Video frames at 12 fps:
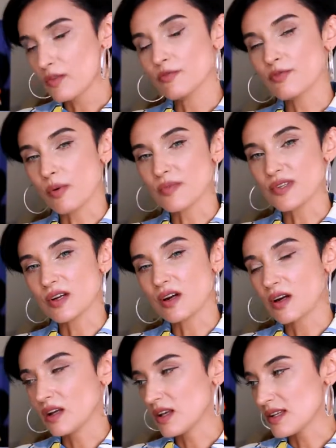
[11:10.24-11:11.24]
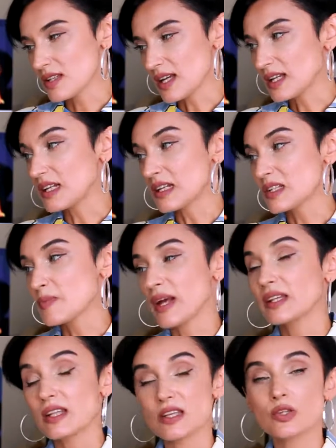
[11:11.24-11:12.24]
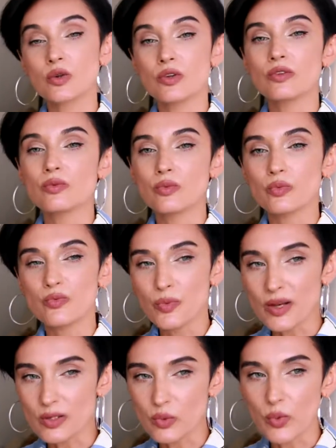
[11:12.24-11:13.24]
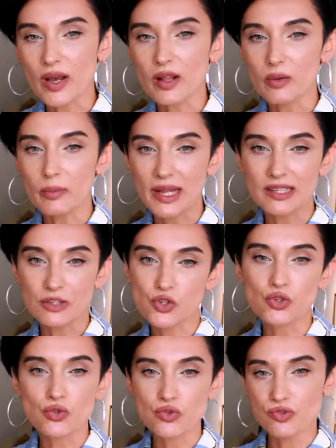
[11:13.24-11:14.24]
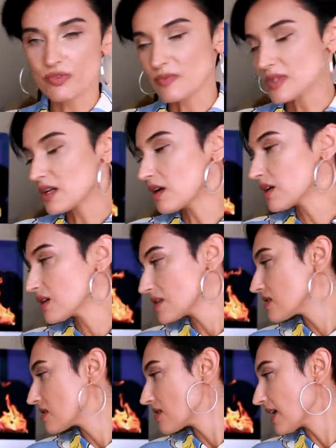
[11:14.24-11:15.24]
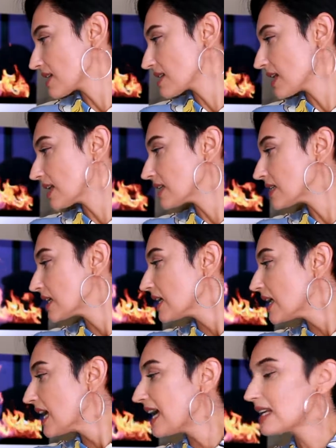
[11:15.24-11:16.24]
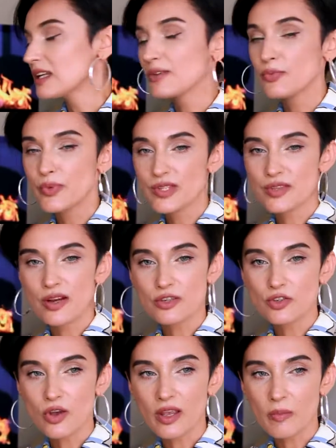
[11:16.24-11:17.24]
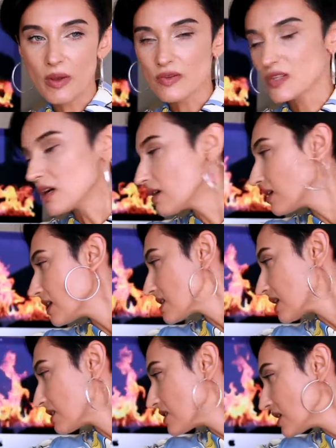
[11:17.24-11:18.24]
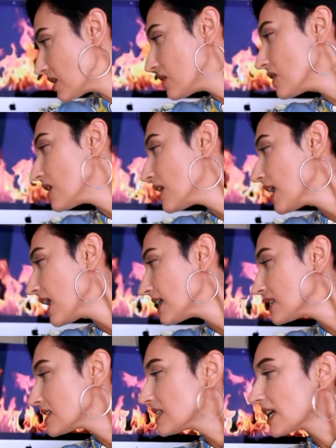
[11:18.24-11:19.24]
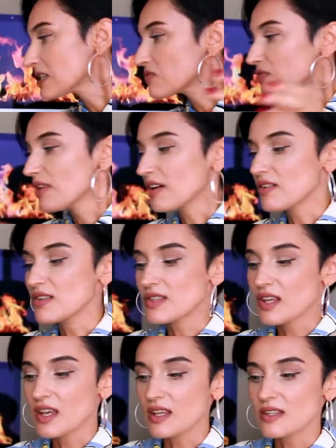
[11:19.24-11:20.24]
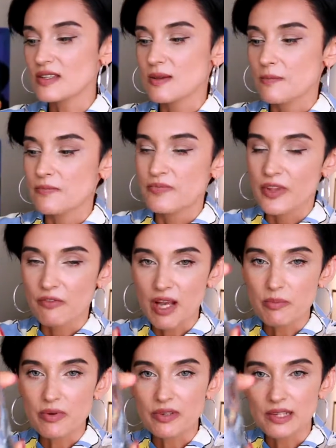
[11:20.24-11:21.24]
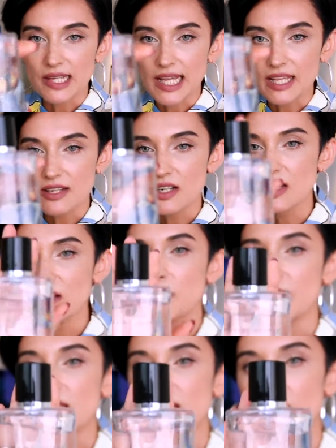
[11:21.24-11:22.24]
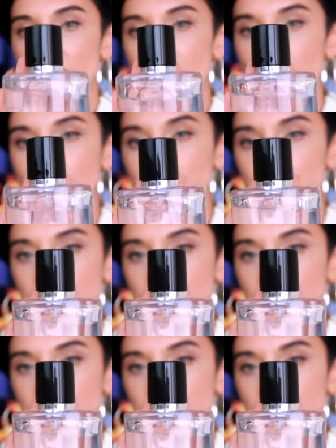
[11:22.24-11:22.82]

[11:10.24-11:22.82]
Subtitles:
from Zara, because I didn't expect this good and well blended juice from Zara. This is excellent. And if we started talking about Zara, let's continue. And the next fragrance is Vibrant Leather by Zara.